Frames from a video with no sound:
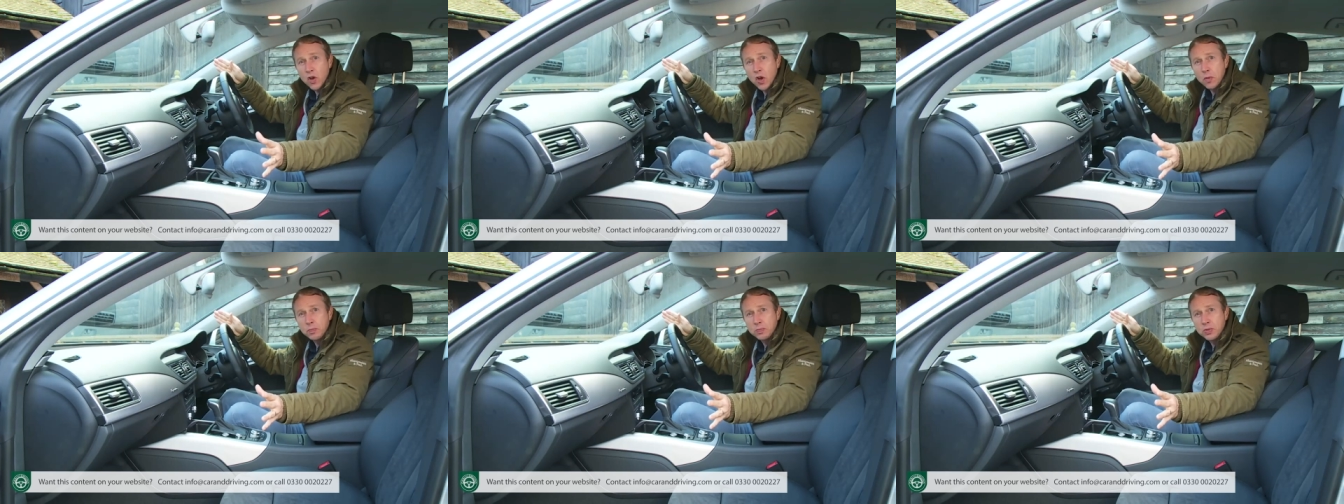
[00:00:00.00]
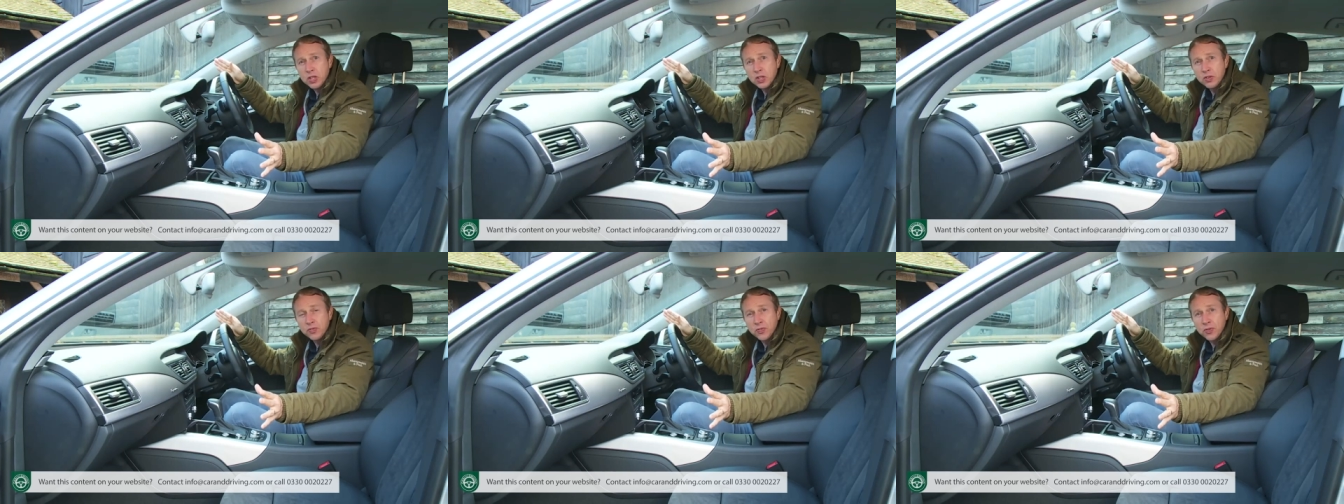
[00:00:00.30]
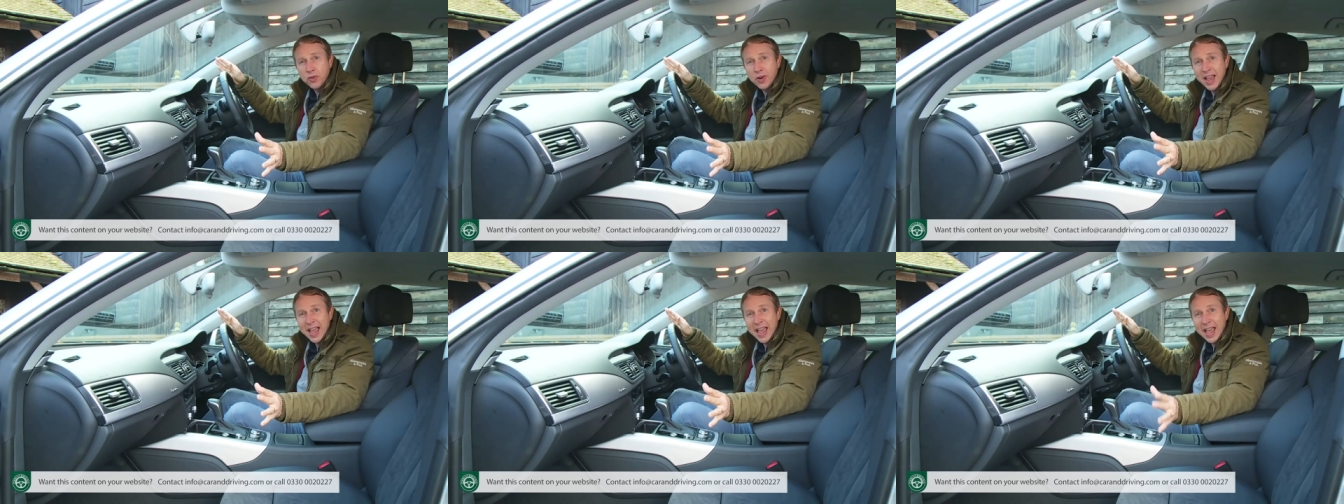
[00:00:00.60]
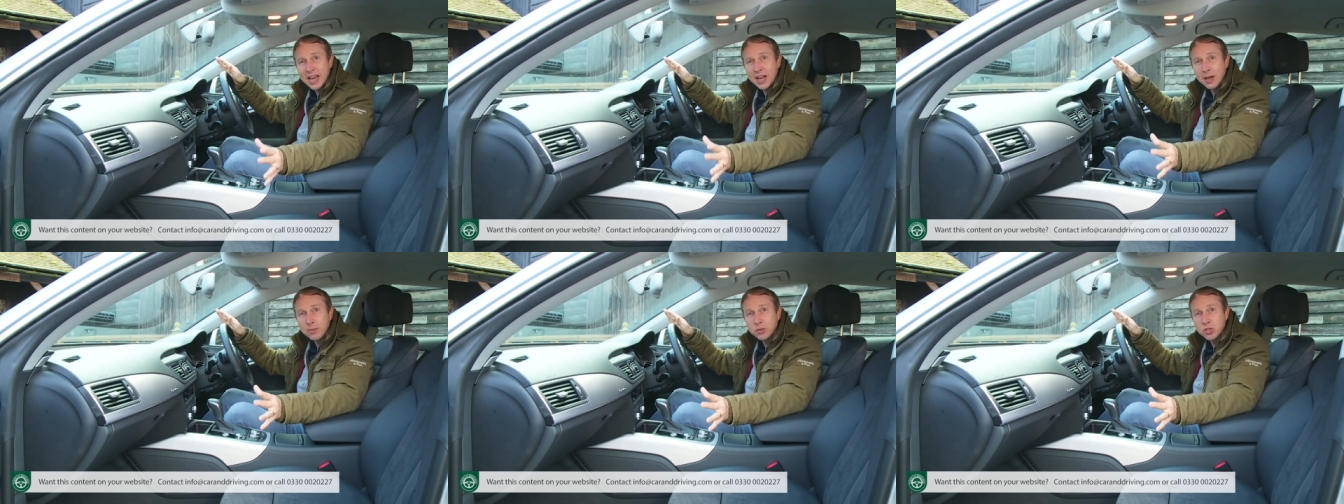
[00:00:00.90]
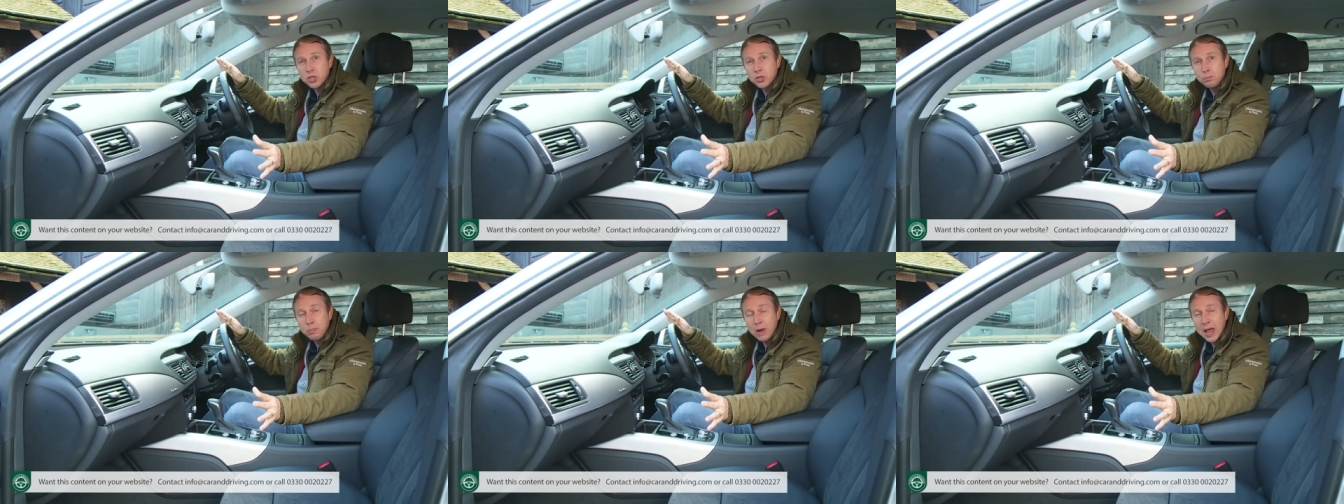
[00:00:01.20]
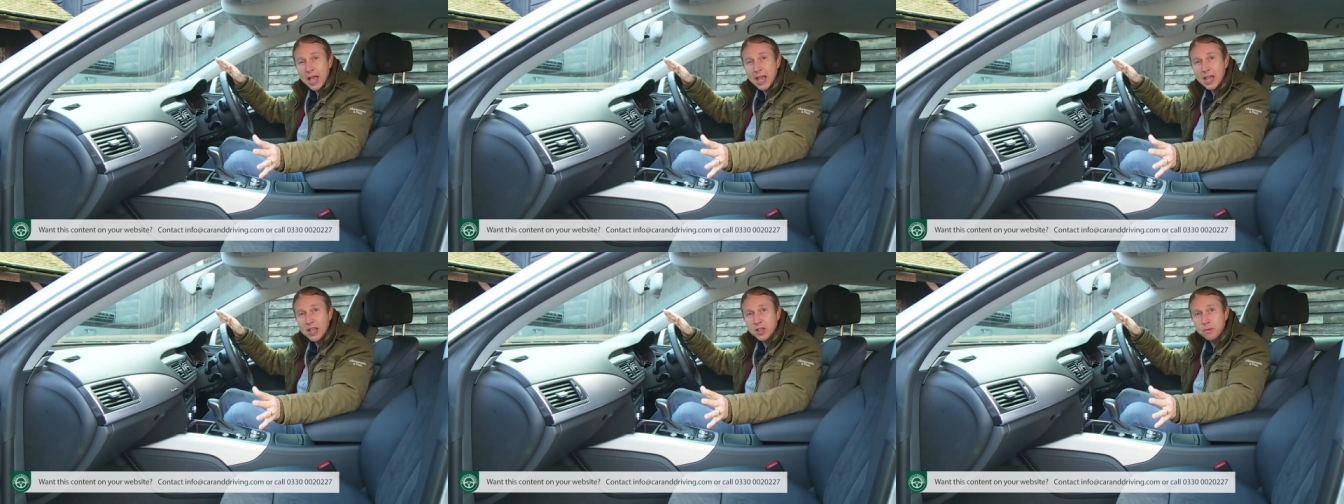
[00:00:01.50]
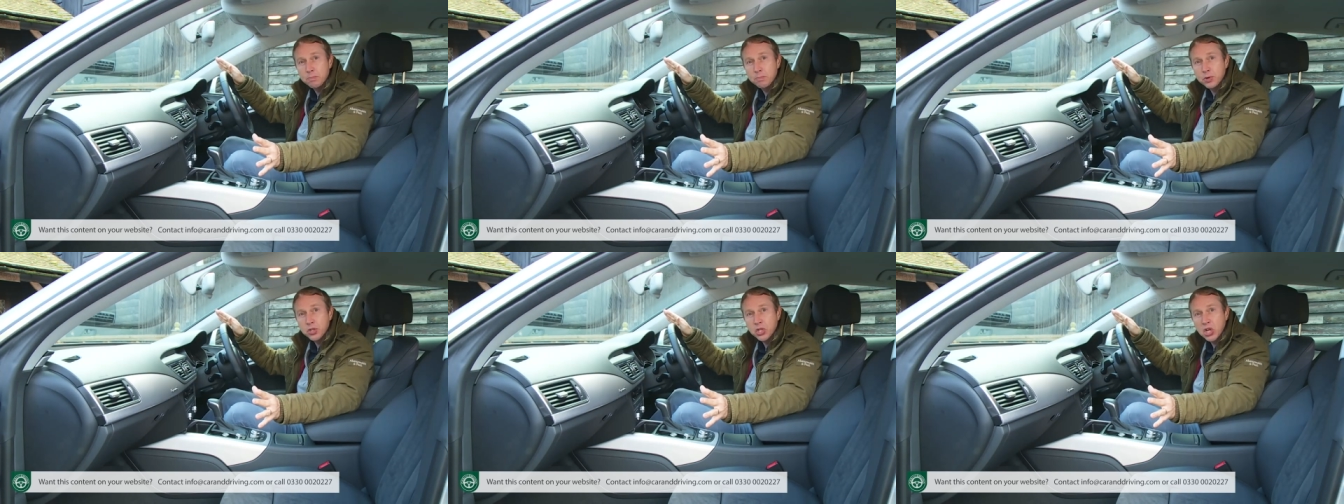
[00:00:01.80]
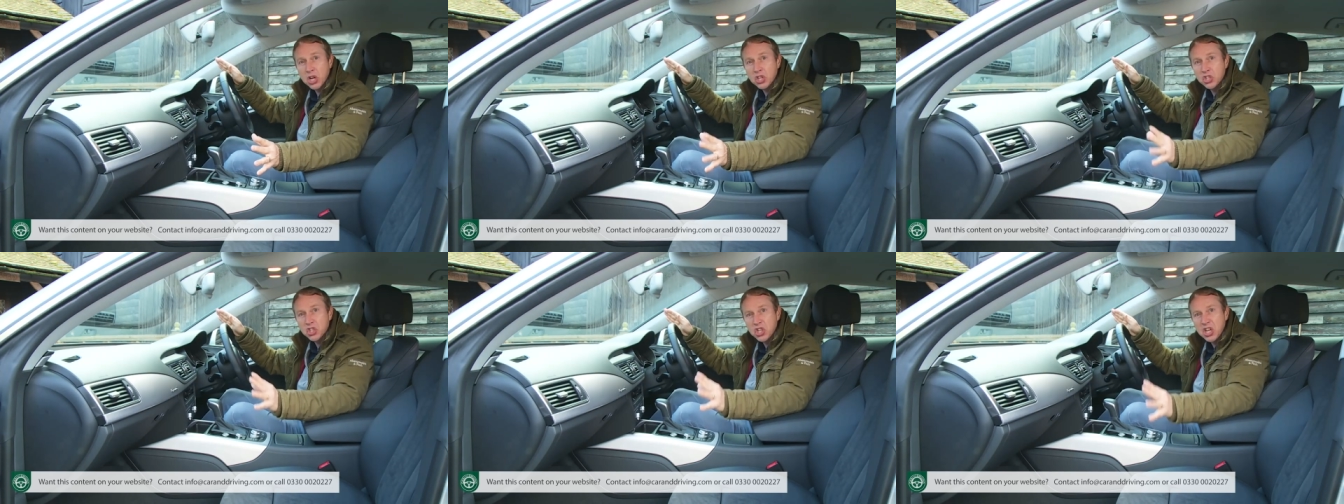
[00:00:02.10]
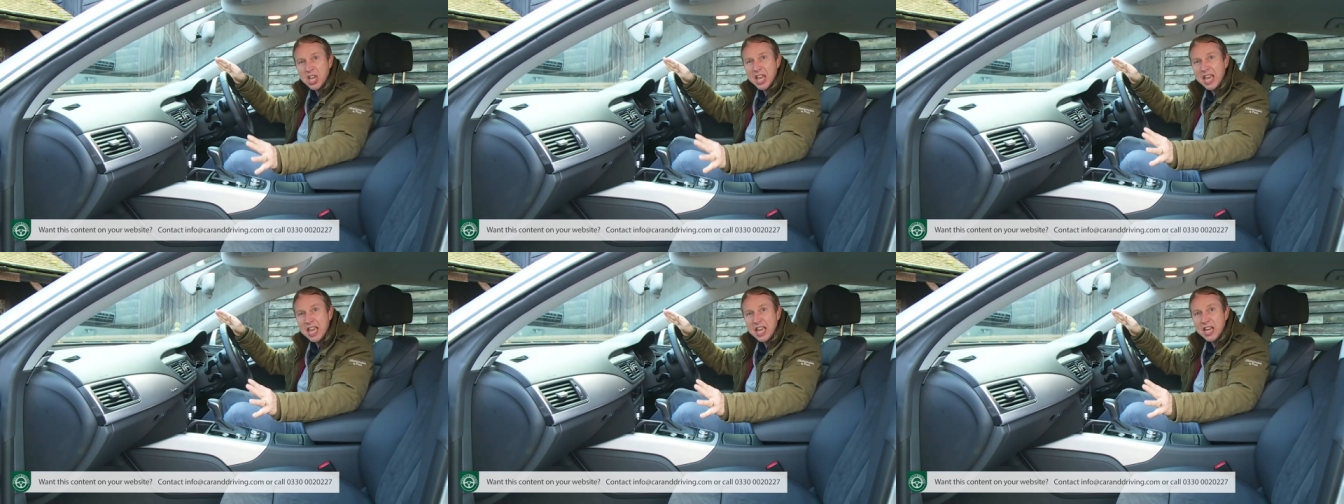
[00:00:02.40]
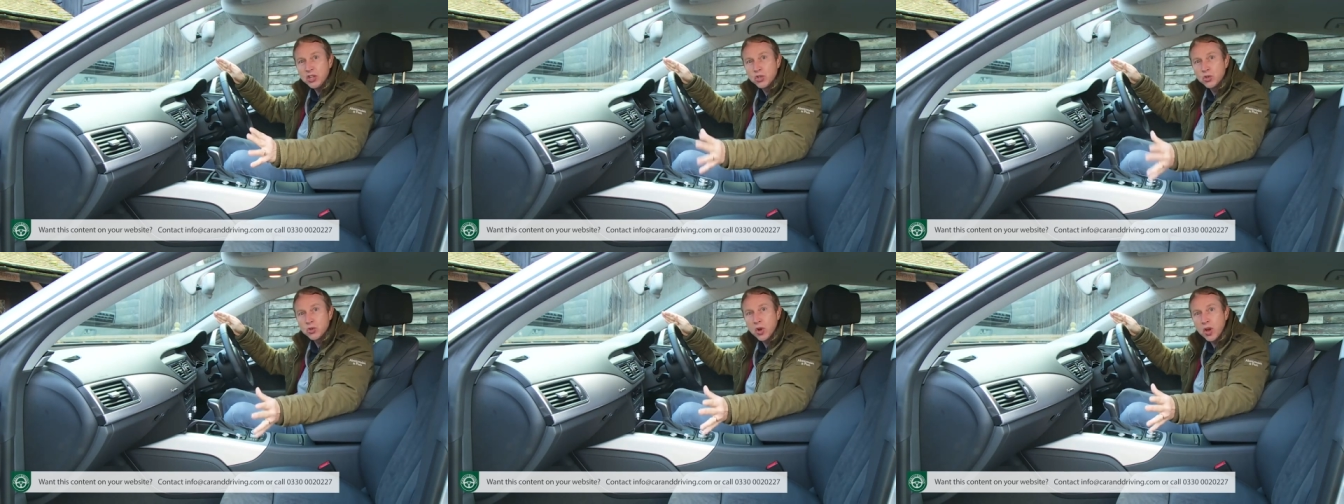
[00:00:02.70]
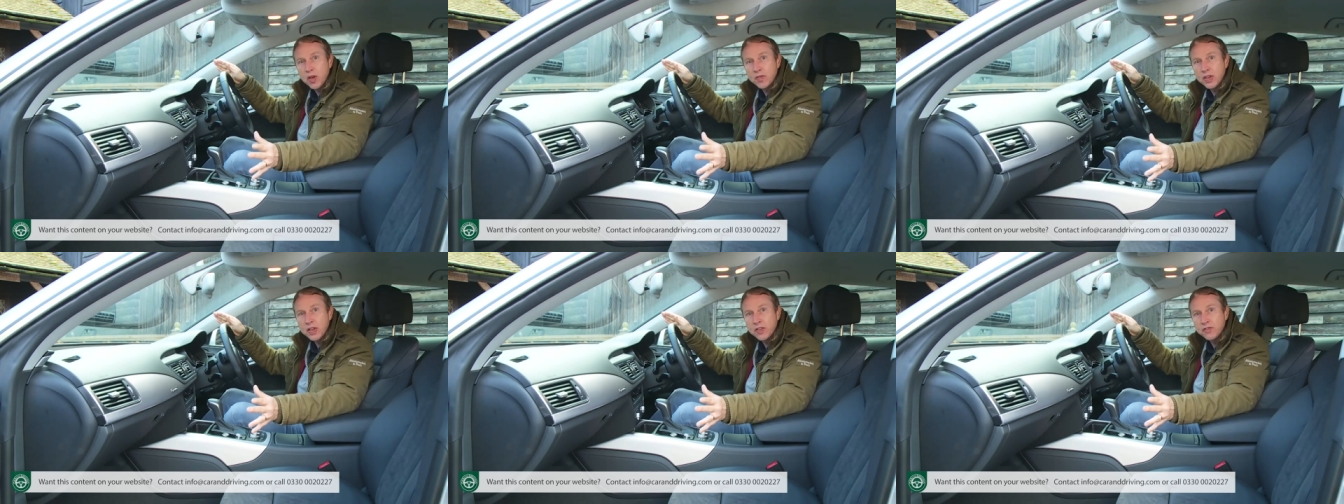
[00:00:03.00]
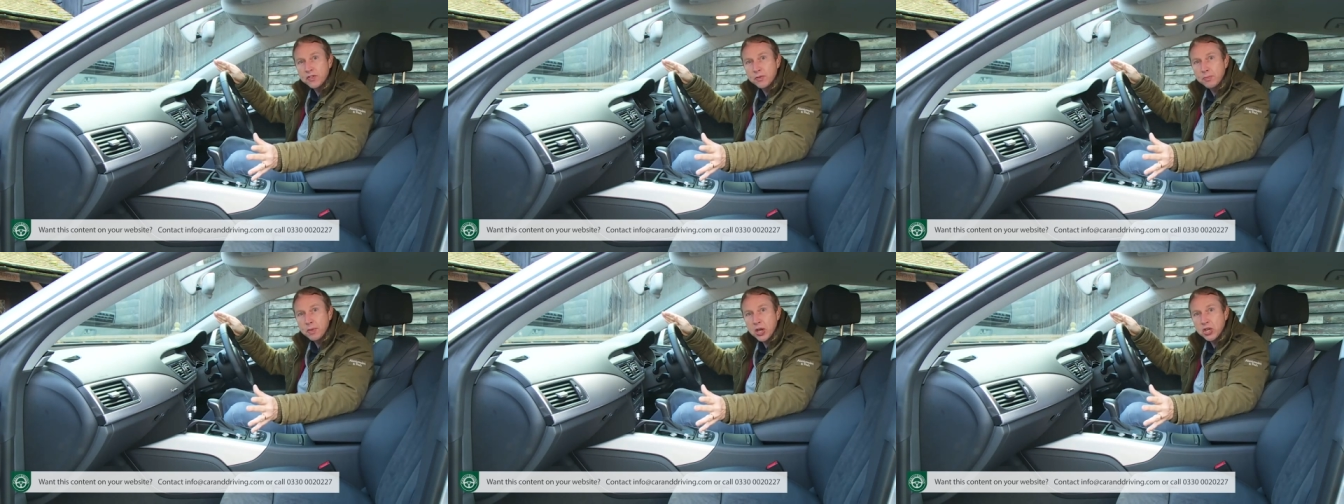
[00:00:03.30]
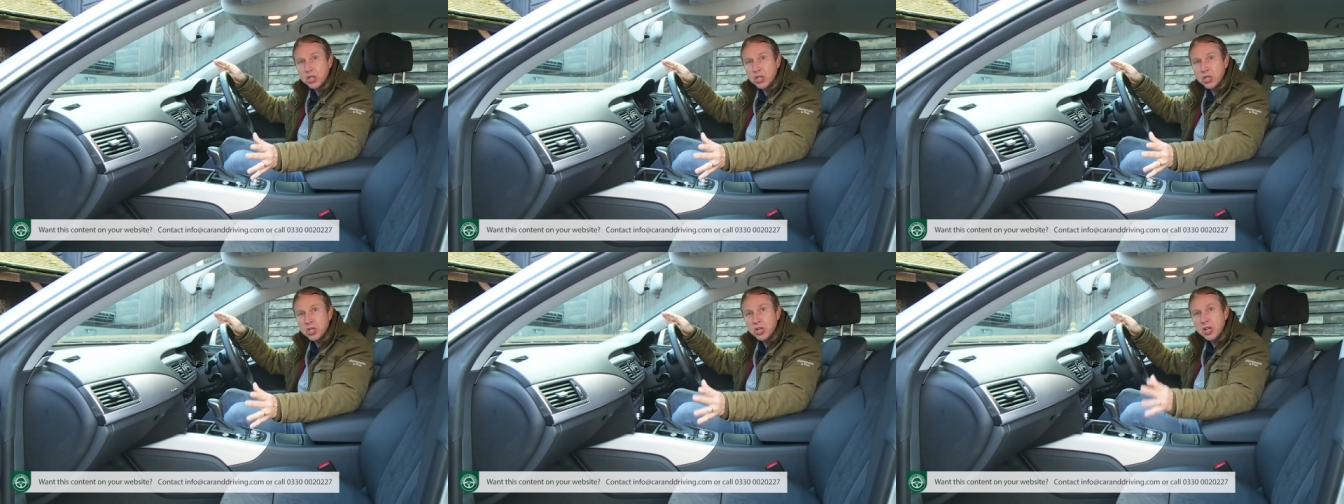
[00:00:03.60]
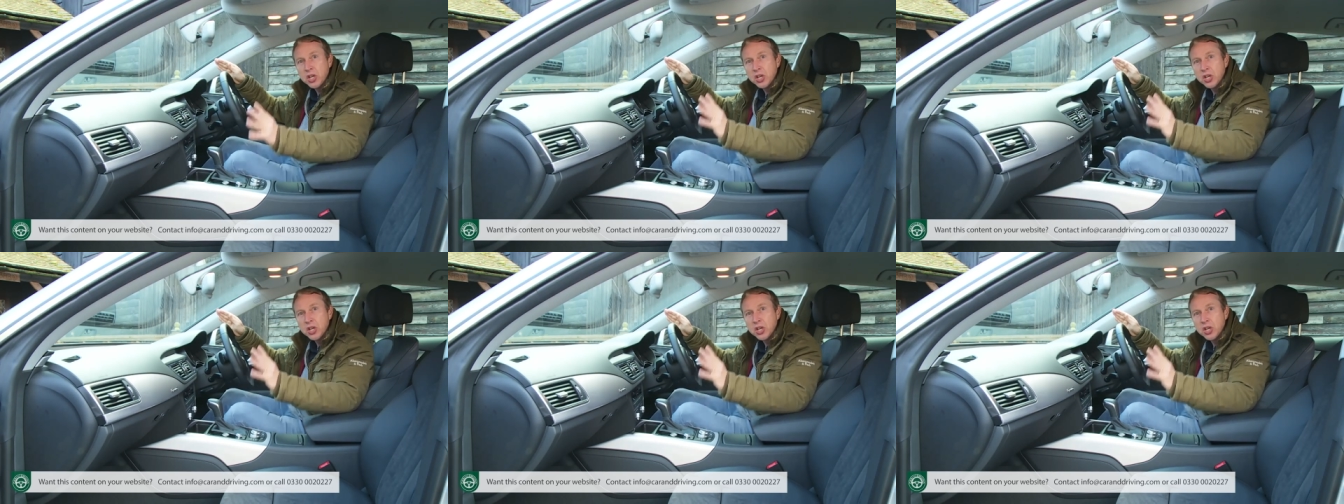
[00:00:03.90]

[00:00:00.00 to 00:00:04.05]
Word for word: opted for a head-up display that projects key driving information